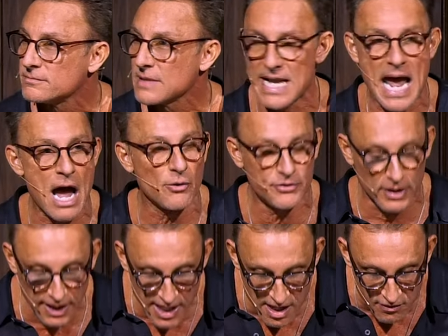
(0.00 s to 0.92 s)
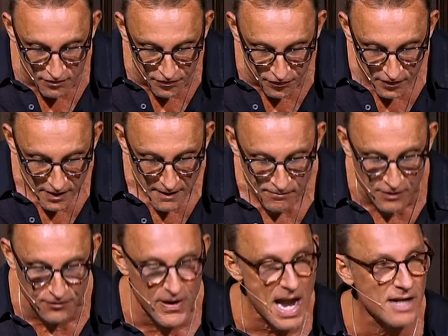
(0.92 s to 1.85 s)
and how to live.
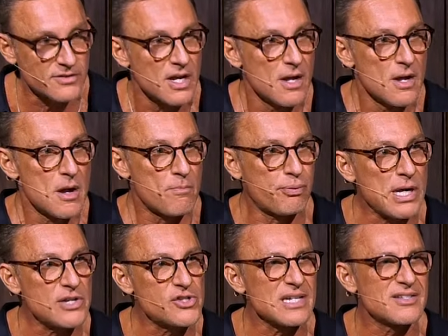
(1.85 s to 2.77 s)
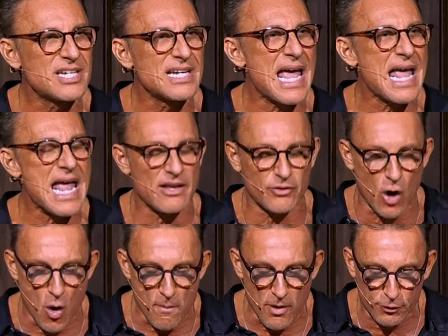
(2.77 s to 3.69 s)
In fact, preaching today has
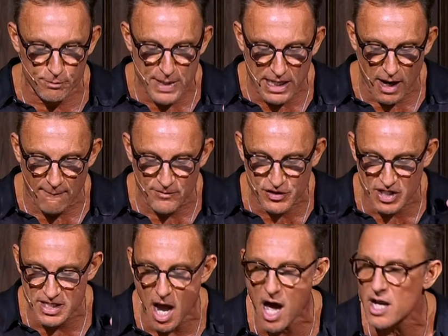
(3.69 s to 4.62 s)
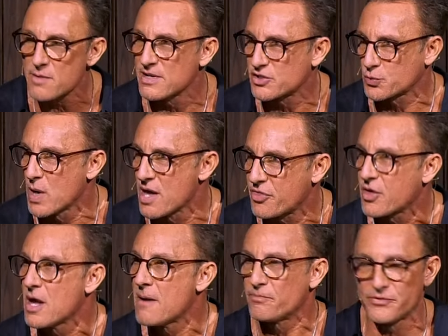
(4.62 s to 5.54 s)
almost become synonymous with
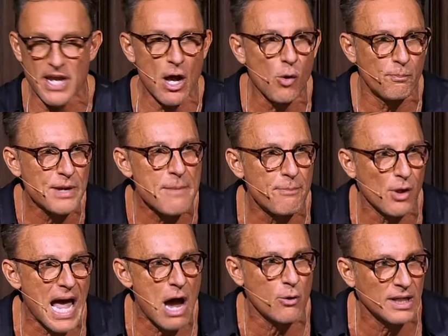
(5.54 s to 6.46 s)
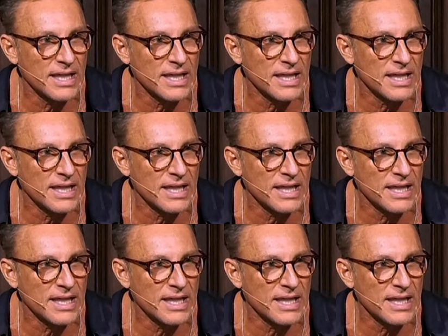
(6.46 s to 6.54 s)
tell people how to